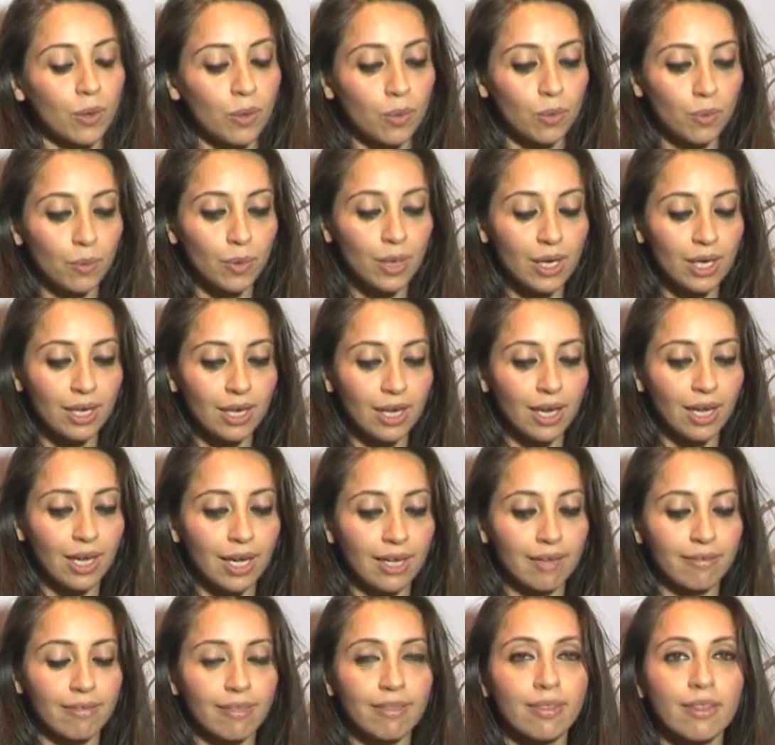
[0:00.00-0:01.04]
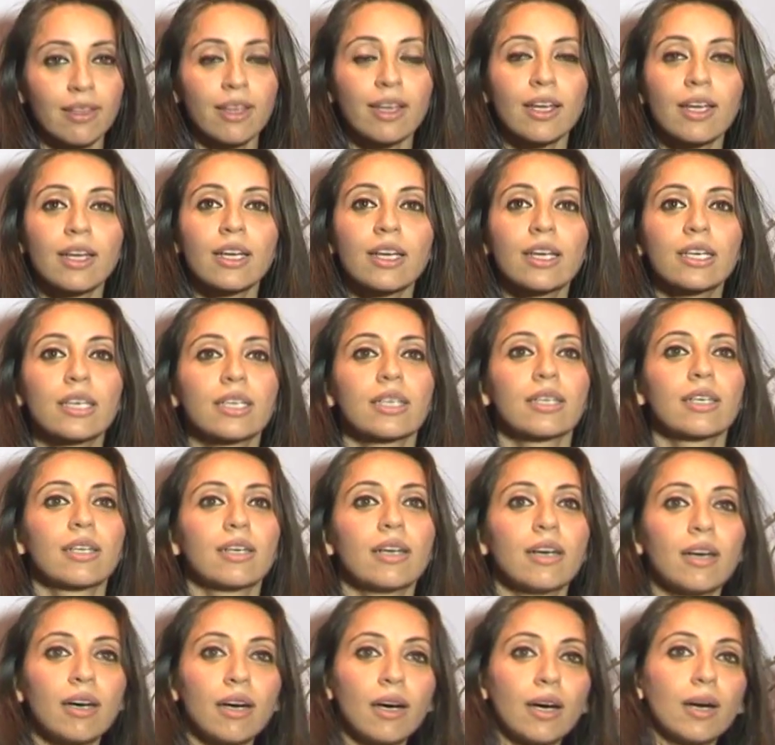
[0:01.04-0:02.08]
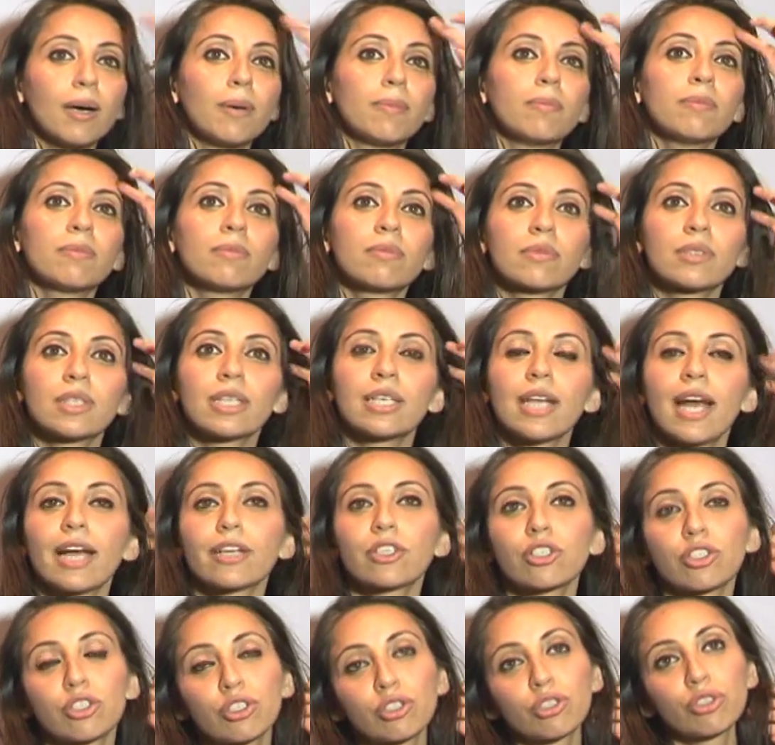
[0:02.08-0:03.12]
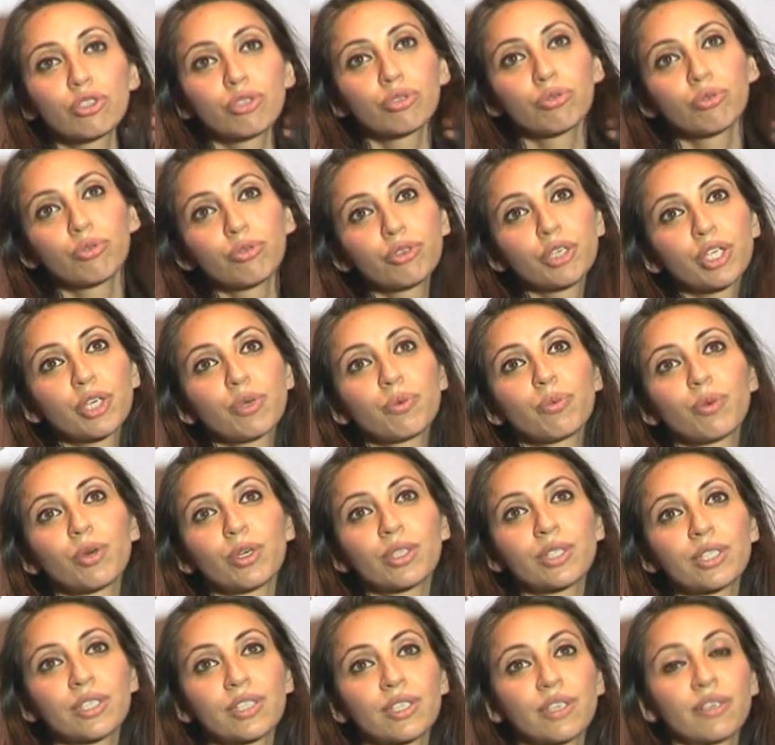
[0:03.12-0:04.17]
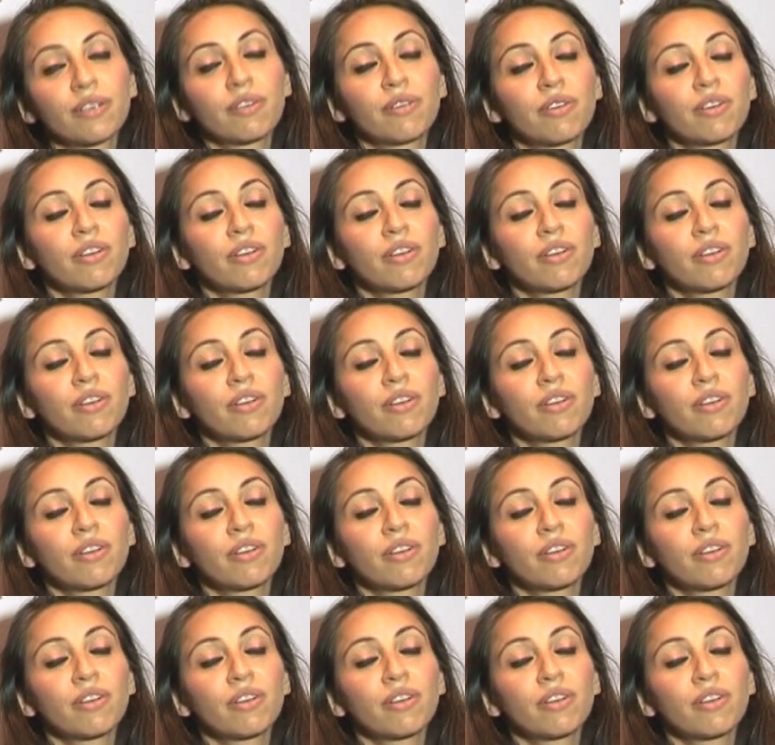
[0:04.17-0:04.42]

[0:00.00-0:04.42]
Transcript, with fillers: Well, I think the National Jewellery Awards is a